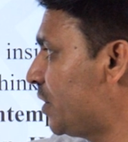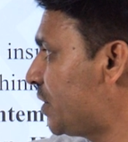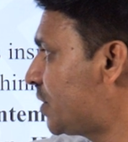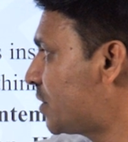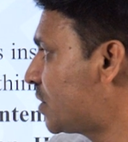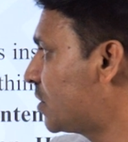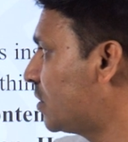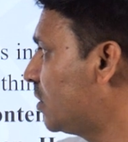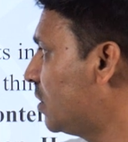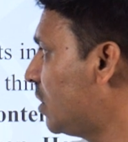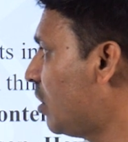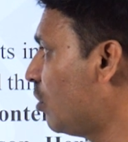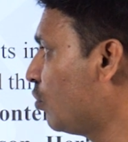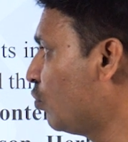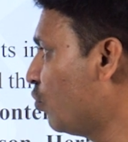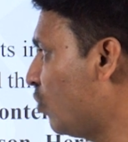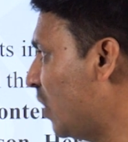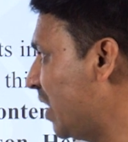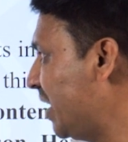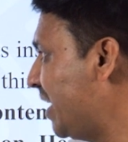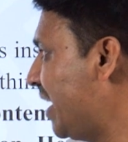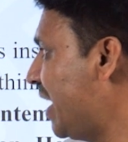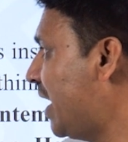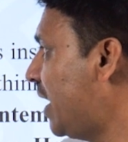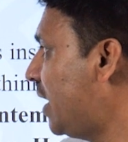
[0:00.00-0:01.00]
I on
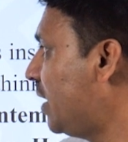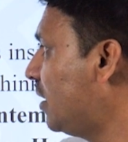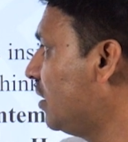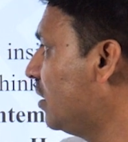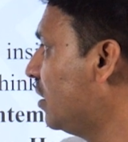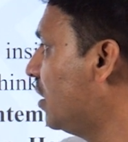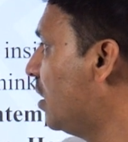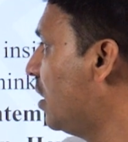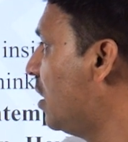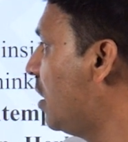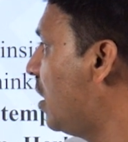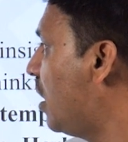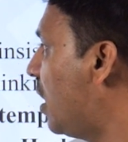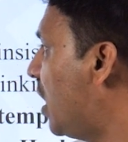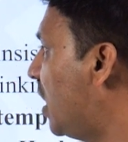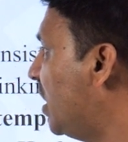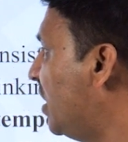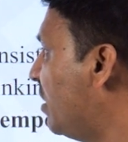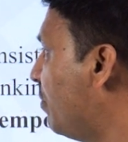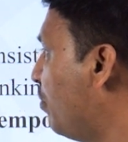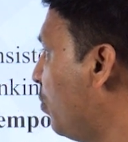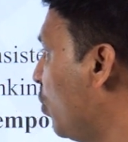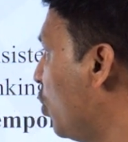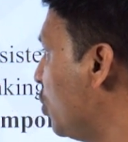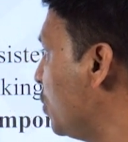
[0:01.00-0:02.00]
one hand, and
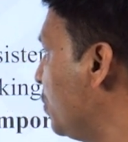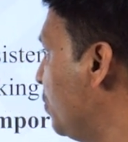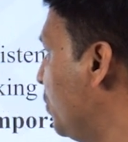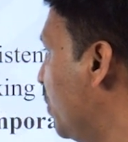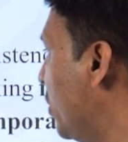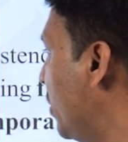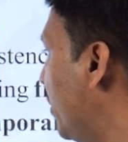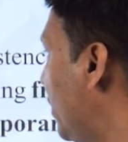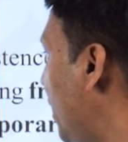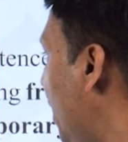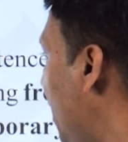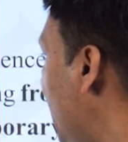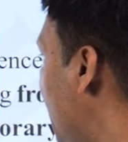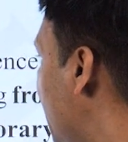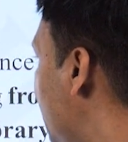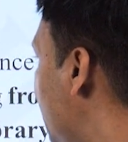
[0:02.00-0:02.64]
the post-behavioral